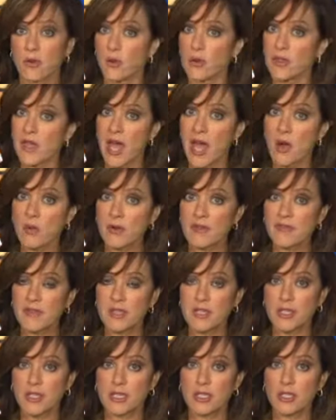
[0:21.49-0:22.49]
without
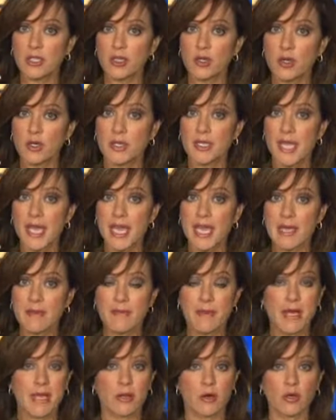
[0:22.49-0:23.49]
revealing your name,
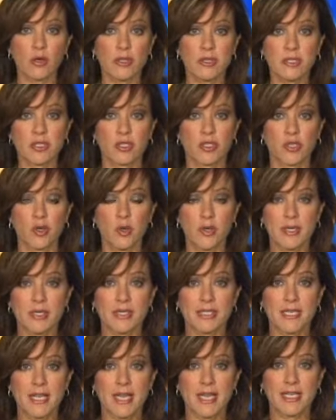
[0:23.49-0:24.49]
but Earl Stewart
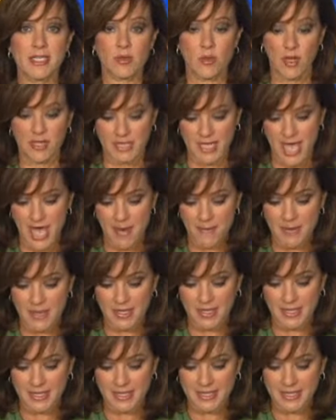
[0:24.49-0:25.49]
says what's
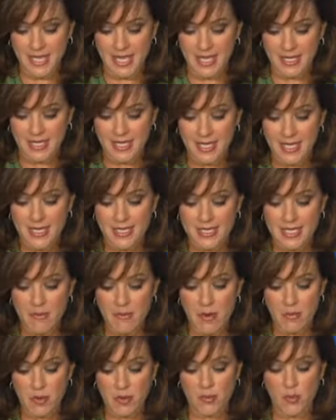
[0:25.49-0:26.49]
happened is that
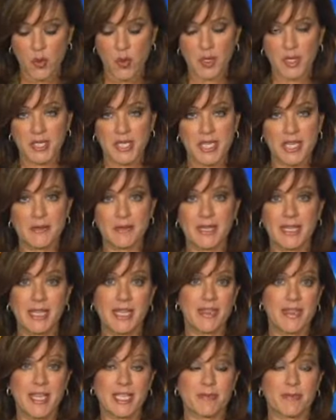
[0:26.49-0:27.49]
someone reported him, and he
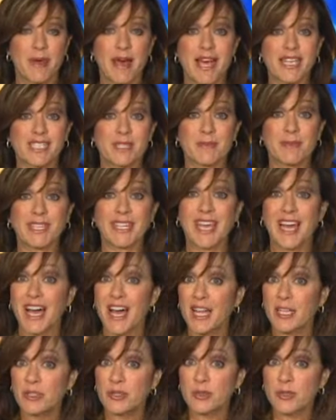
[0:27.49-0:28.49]
thinks possibly
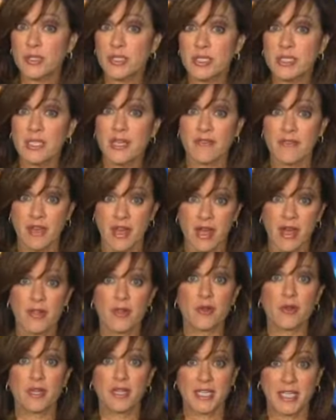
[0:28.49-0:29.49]
hundreds of
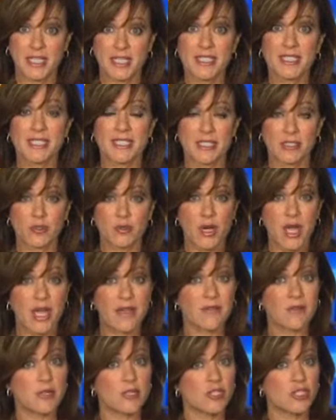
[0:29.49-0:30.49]
other innocent
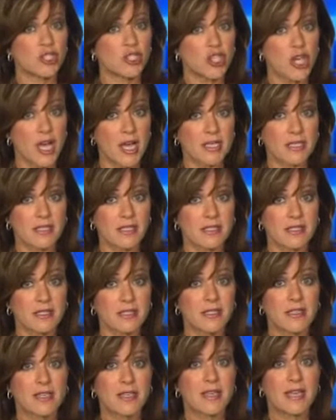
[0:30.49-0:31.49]
drivers just
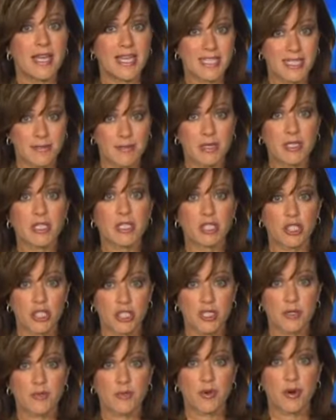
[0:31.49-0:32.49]
as a
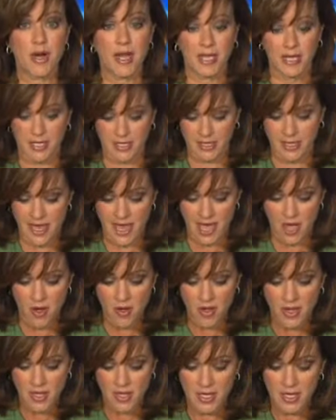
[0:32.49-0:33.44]
malicious prank. And now